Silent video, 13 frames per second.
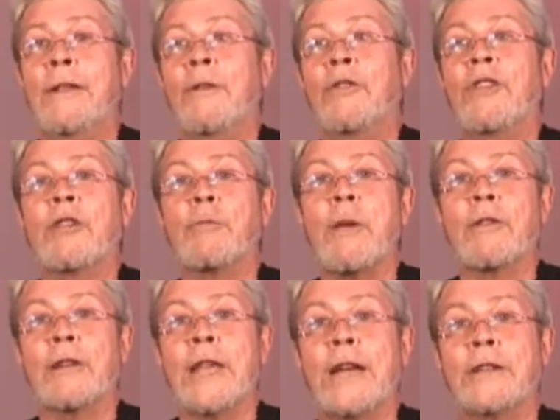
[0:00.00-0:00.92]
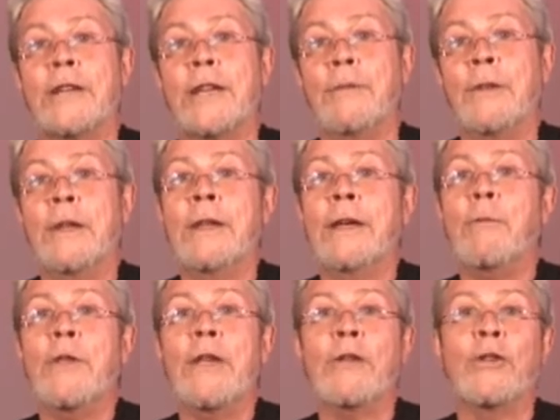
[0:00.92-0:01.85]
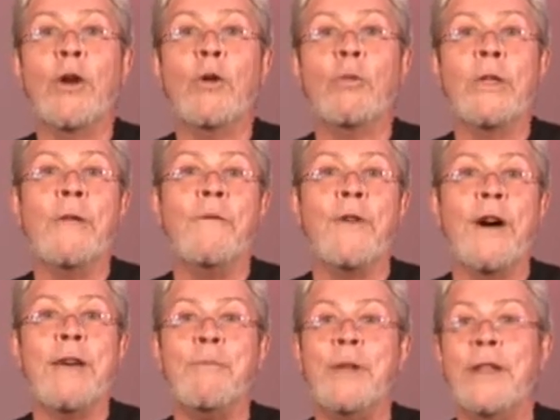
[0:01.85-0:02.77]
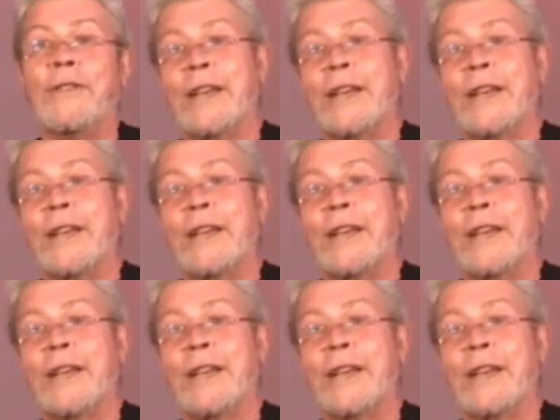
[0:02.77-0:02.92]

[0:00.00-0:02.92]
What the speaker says: 6 months later, when they sold within 5 minutes,